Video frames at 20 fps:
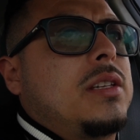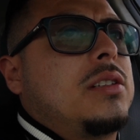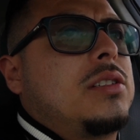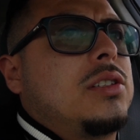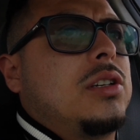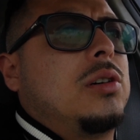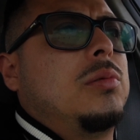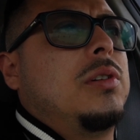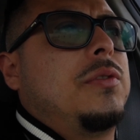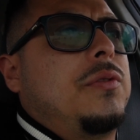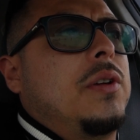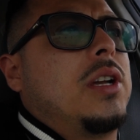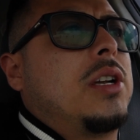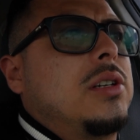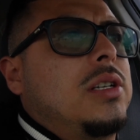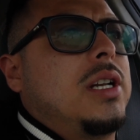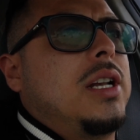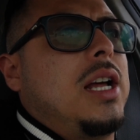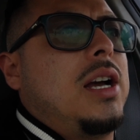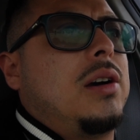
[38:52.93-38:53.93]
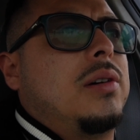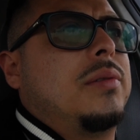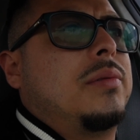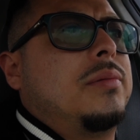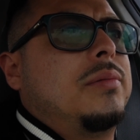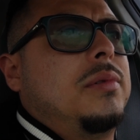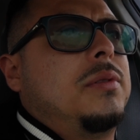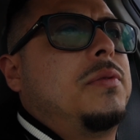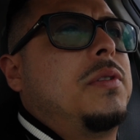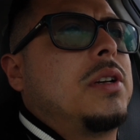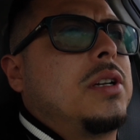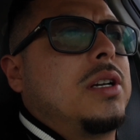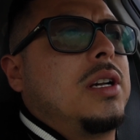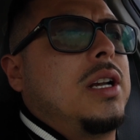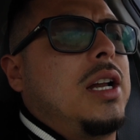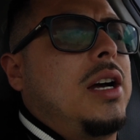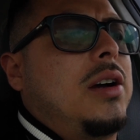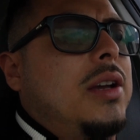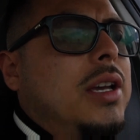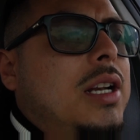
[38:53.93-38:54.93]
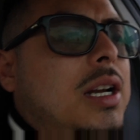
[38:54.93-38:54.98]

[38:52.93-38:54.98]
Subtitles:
So we figured it out. We figured it out,